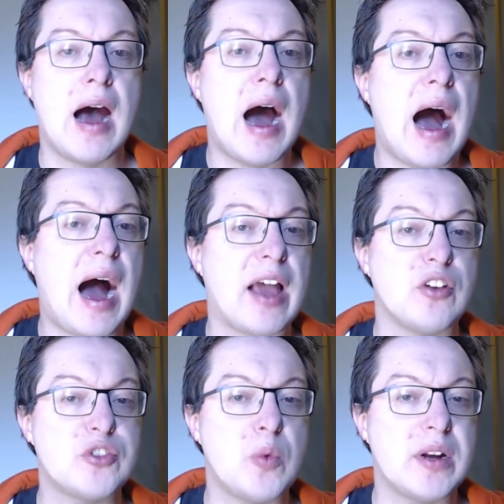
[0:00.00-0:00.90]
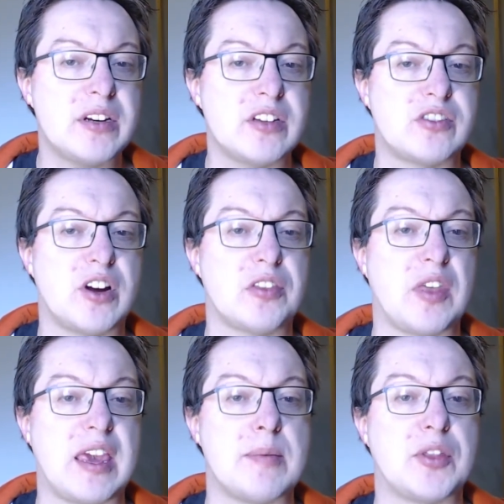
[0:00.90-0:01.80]
I also wanted to start
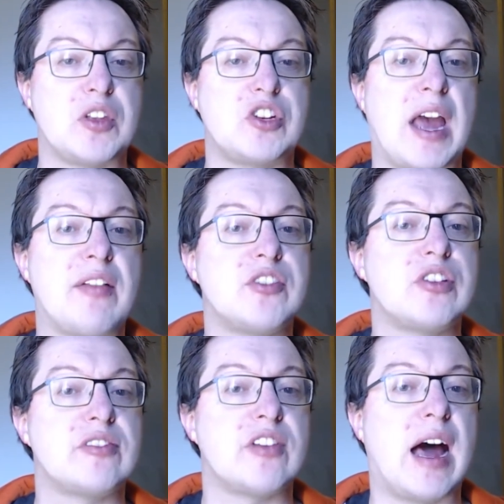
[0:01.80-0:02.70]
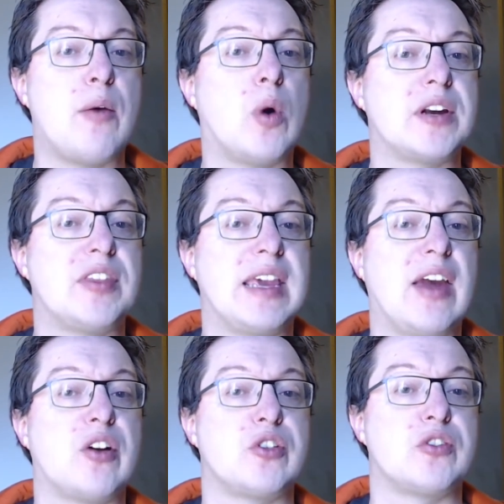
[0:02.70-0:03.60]
thinking about the challenges that I wanted the
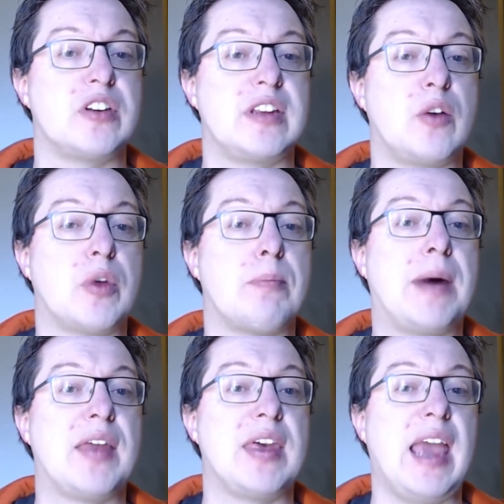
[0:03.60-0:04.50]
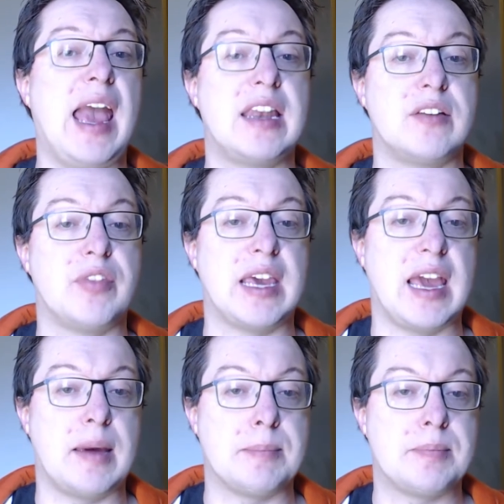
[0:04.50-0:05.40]
characters to deal with by the end of the
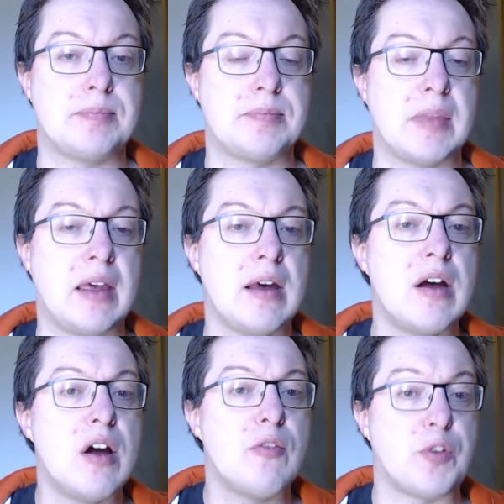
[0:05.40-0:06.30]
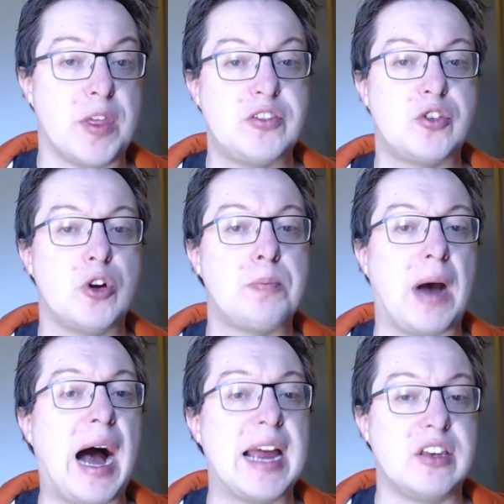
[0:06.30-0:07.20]
game. For this group,
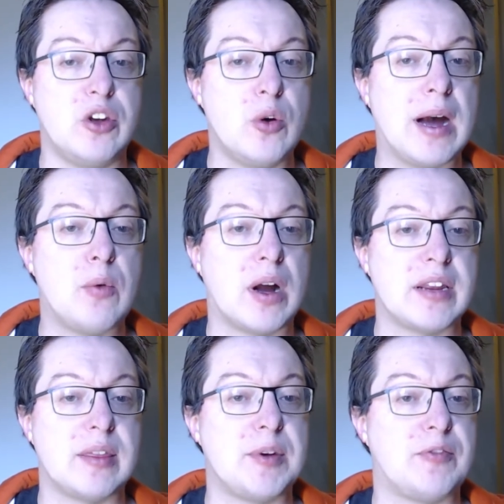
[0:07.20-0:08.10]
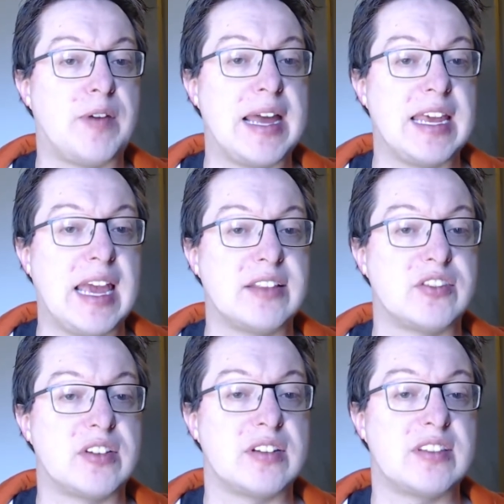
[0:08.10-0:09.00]
I knew I wanted them to fight
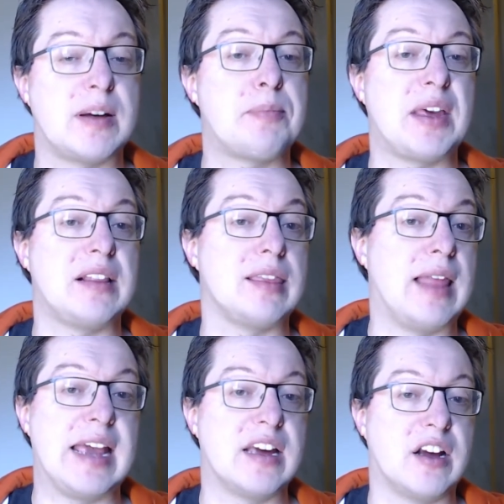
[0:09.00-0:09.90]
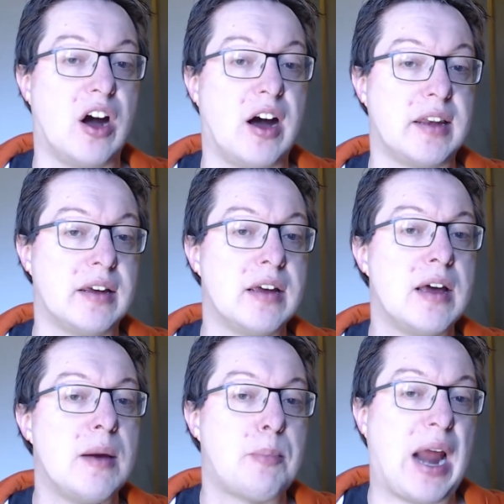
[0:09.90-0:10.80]
against something like a god,
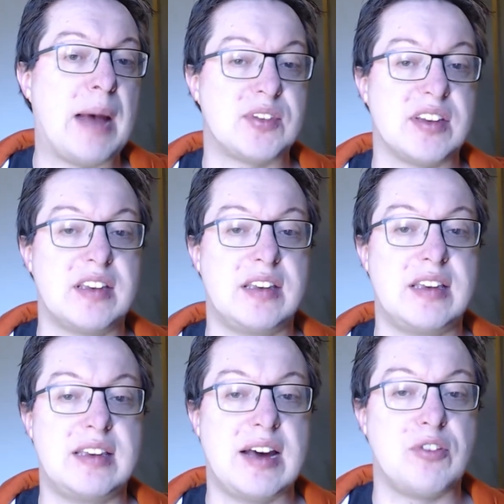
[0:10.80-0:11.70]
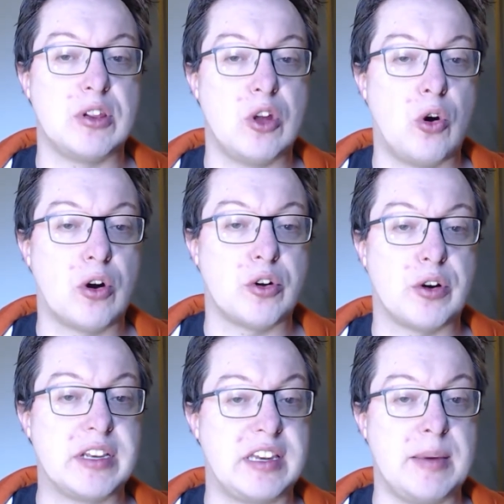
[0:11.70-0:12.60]
perhaps a devil lord or
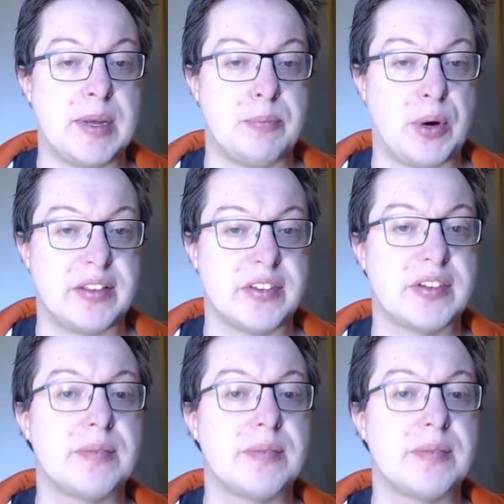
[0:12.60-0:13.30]
a demon prince.